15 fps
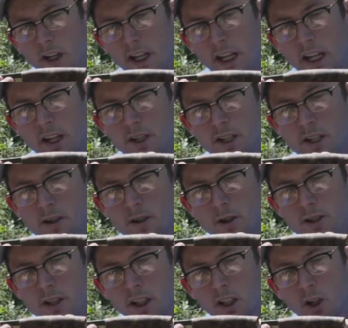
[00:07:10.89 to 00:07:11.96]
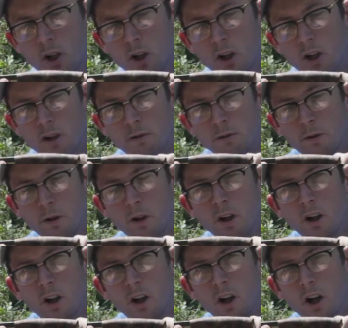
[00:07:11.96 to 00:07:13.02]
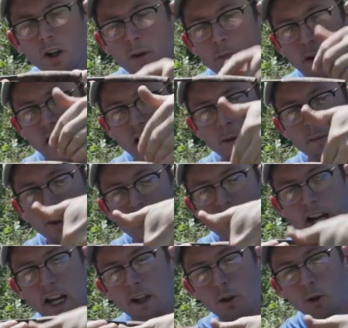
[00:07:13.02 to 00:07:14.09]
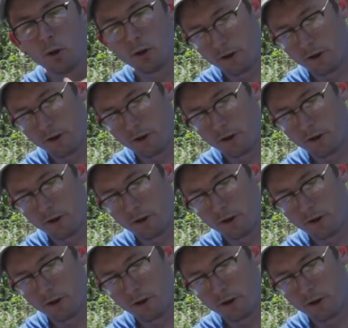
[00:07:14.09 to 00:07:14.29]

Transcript: is there's a curve on the bottom of the handle